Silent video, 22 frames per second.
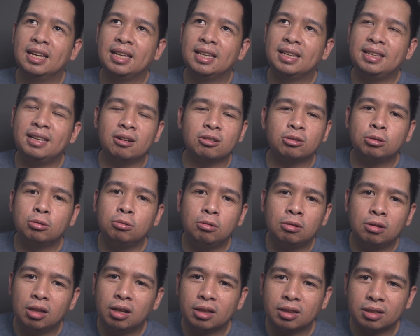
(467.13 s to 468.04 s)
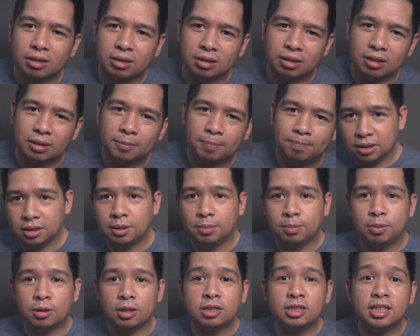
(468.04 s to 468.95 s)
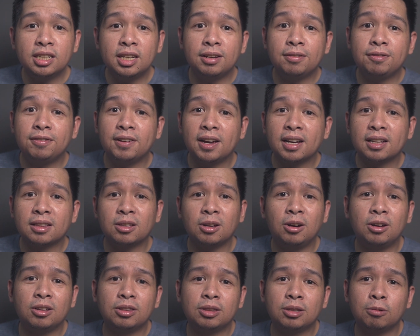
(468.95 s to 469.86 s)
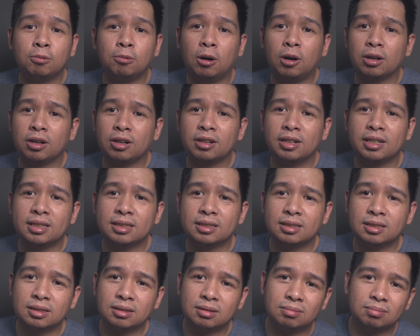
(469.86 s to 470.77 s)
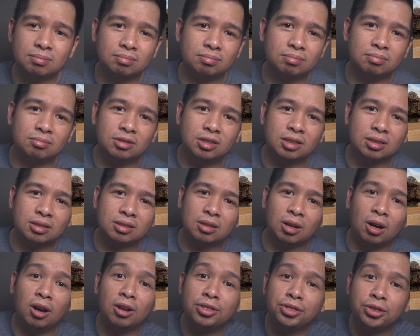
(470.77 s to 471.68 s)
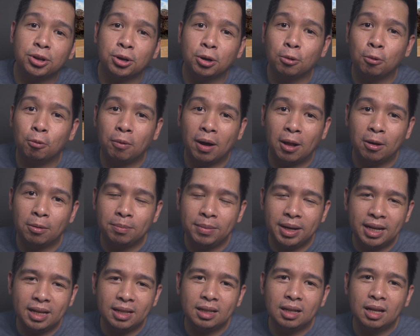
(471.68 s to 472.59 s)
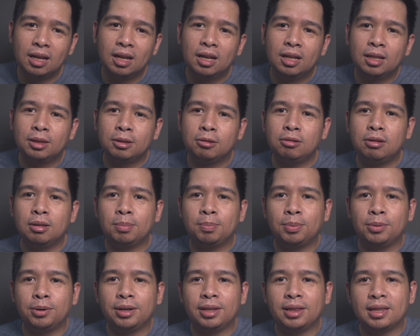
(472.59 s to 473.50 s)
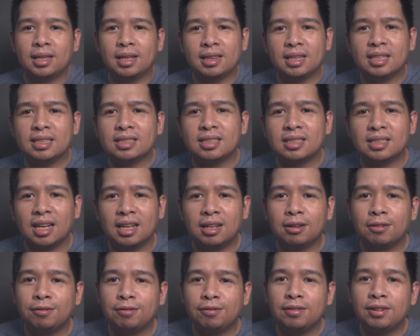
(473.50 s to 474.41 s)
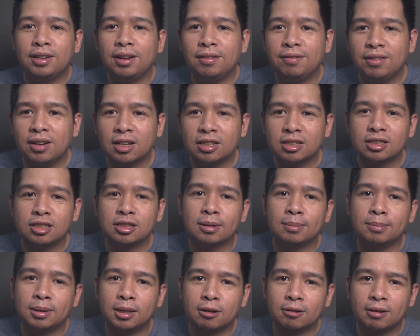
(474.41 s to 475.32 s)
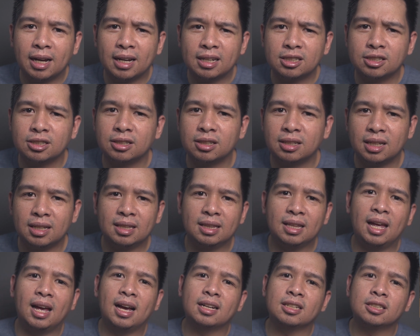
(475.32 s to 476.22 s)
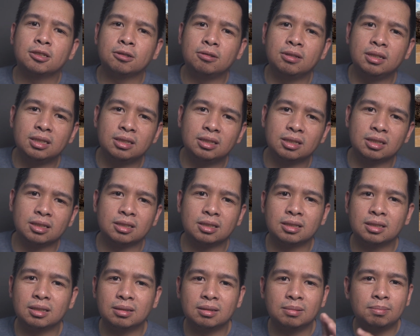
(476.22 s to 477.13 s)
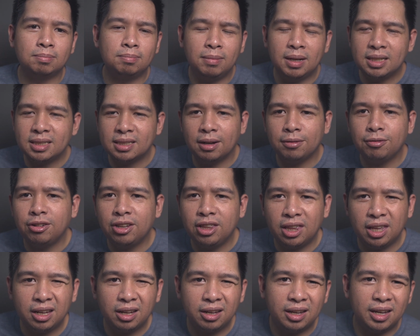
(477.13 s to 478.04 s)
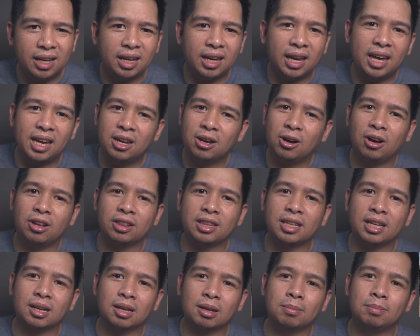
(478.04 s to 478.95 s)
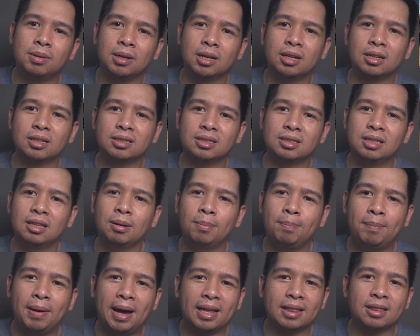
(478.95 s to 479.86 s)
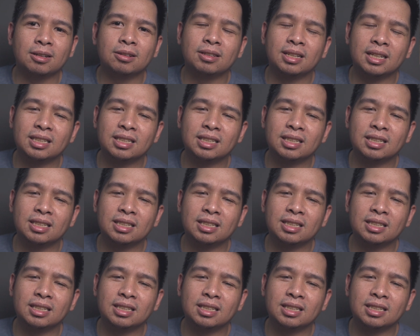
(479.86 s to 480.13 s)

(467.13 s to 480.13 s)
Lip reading: they're too cluttered. The brushing effect on the water is just underwhelming to the point that instead of giving us some direction, it actually just makes everything chaotic because the pattern